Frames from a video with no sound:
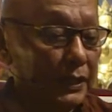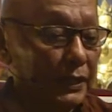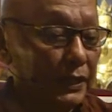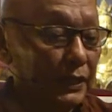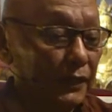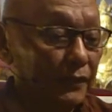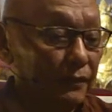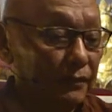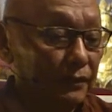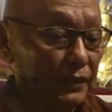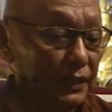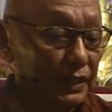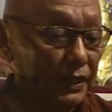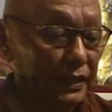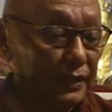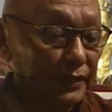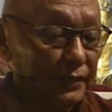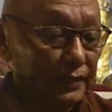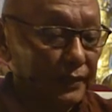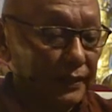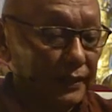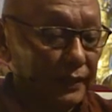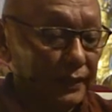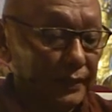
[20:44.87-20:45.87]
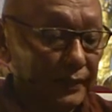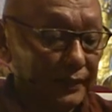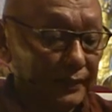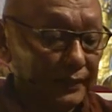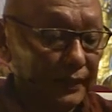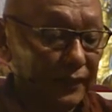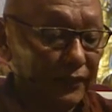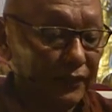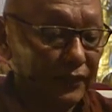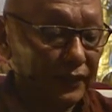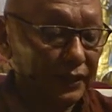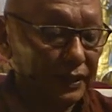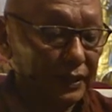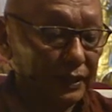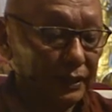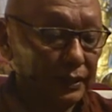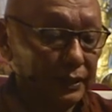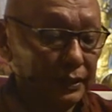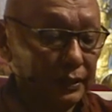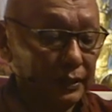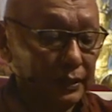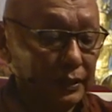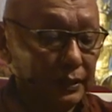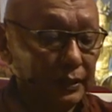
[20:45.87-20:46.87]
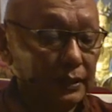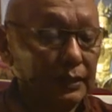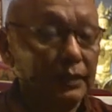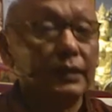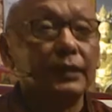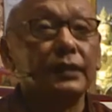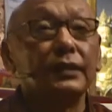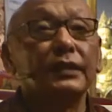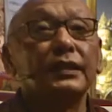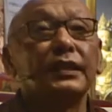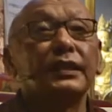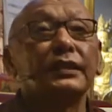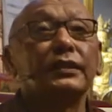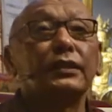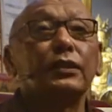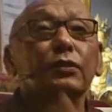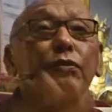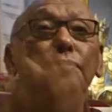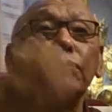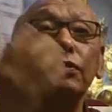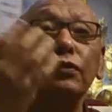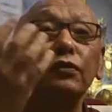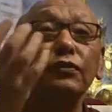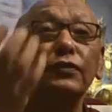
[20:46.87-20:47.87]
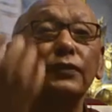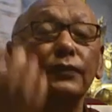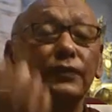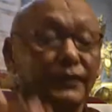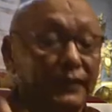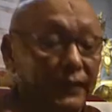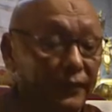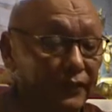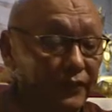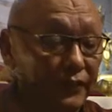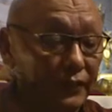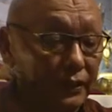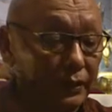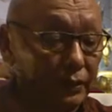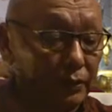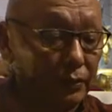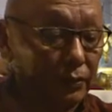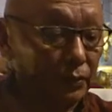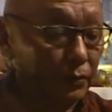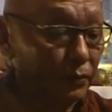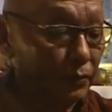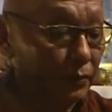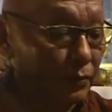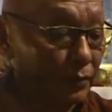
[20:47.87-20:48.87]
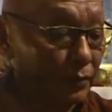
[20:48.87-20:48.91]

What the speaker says: if there is suffering, then the cause of suffering,